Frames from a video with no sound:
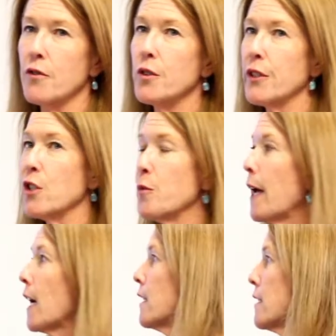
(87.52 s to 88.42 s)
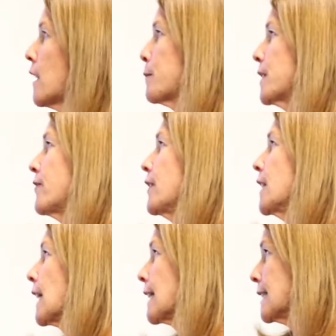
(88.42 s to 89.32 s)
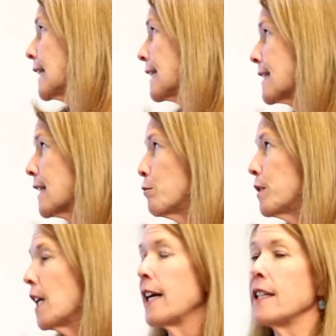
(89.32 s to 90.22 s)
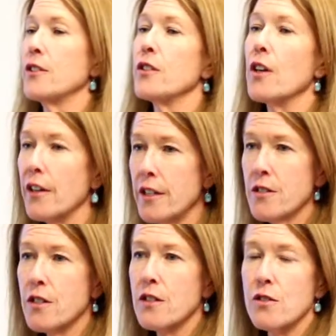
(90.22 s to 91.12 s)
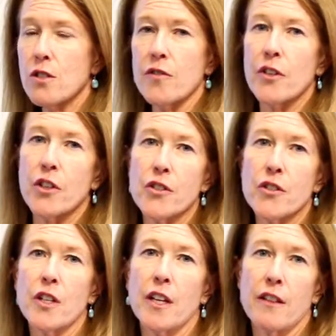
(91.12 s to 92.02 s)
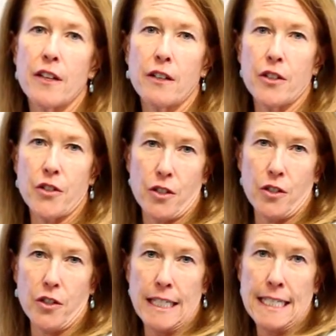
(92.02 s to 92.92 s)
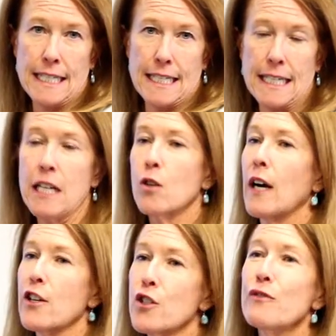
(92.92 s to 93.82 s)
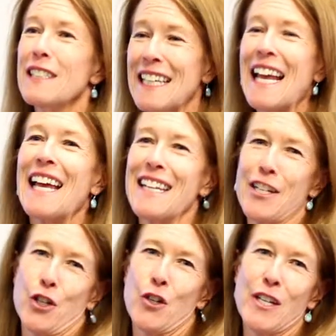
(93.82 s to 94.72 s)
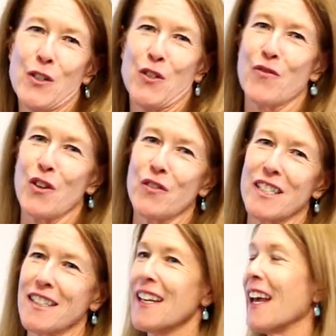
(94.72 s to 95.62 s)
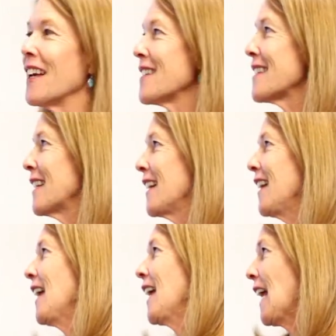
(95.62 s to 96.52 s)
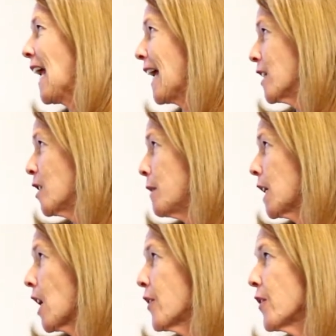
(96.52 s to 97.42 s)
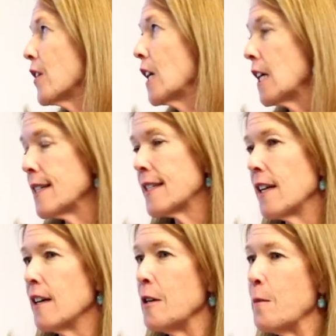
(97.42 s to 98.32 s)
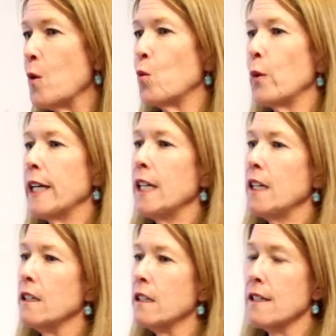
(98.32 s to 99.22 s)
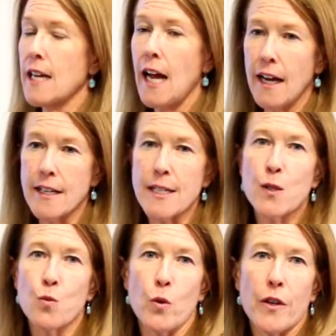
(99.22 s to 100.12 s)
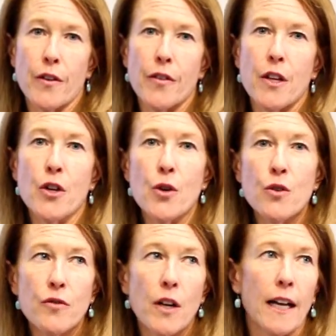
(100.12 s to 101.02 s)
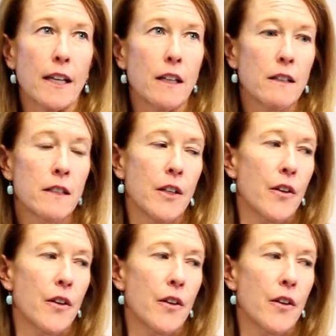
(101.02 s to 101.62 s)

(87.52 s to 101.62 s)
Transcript: several years back adopted fee guidelines that apply to guardians, conservators, and their attorneys, or actually really any attorney who's involved in the case. And among other things, we are tasked with notifying